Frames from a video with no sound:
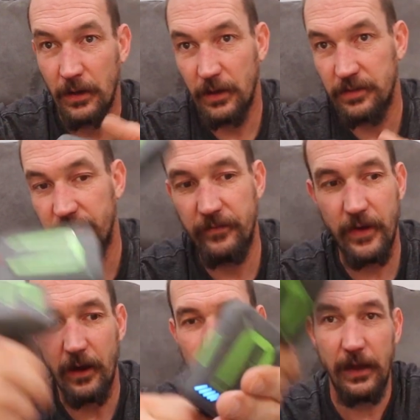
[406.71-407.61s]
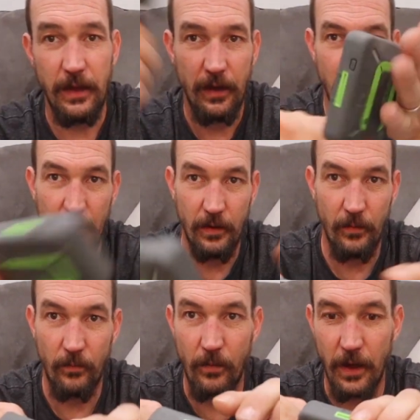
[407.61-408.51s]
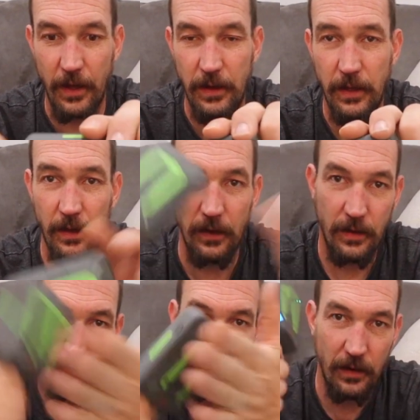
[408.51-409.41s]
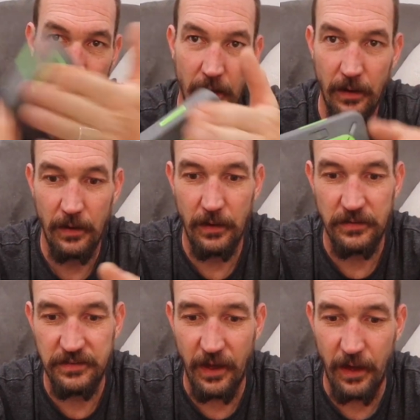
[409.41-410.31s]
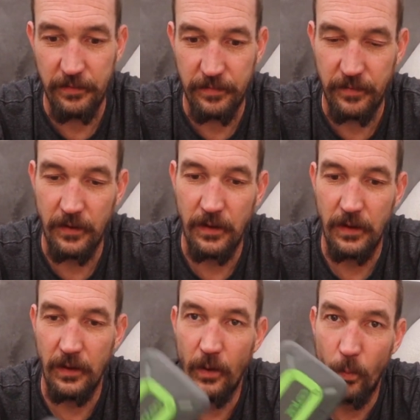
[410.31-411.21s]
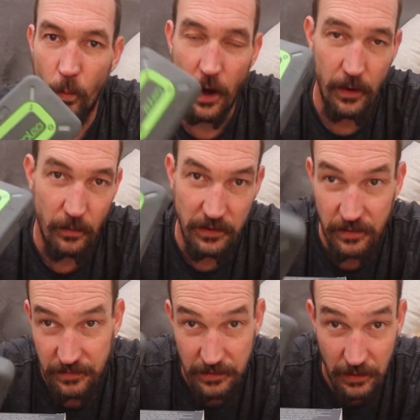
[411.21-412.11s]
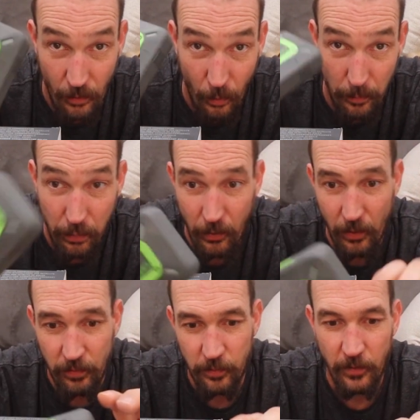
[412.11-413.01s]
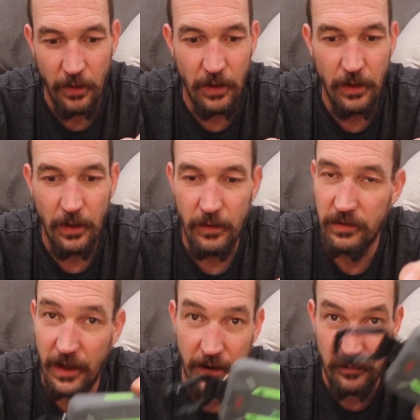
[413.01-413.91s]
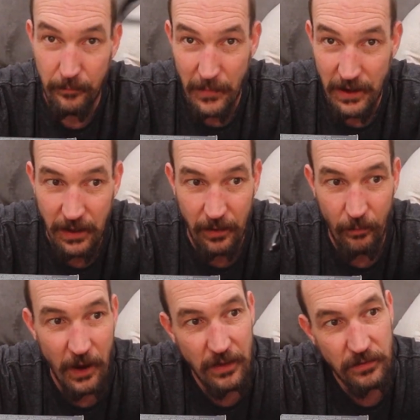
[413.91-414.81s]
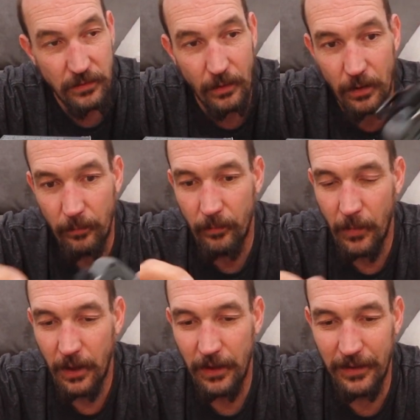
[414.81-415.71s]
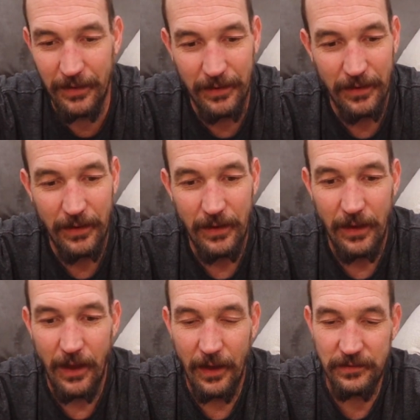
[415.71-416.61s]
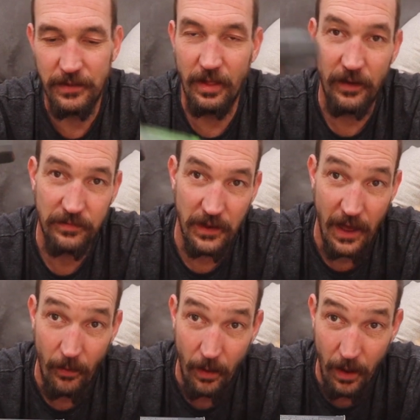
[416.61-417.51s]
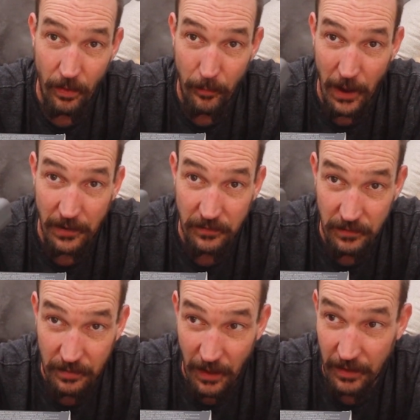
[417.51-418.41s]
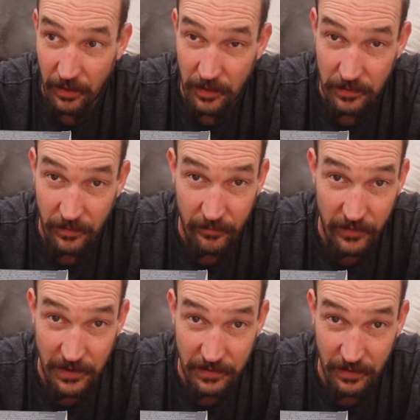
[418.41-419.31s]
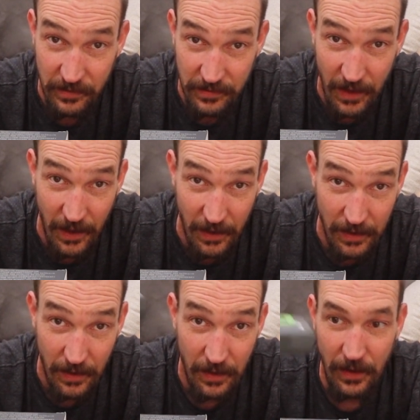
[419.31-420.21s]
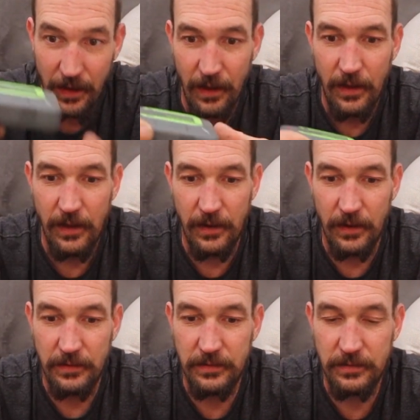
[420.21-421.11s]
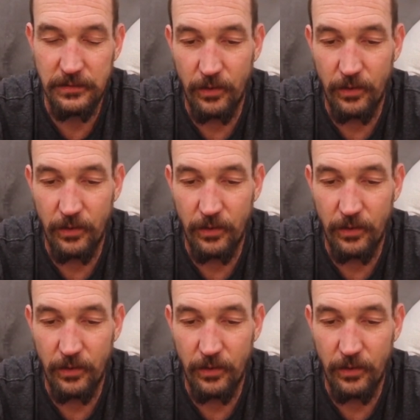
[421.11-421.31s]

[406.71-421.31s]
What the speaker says: It's very rugged and tough, water resistant or proof. I've had it in many a rainstorm. I actually left it out on the bike just like this, facing the sky in a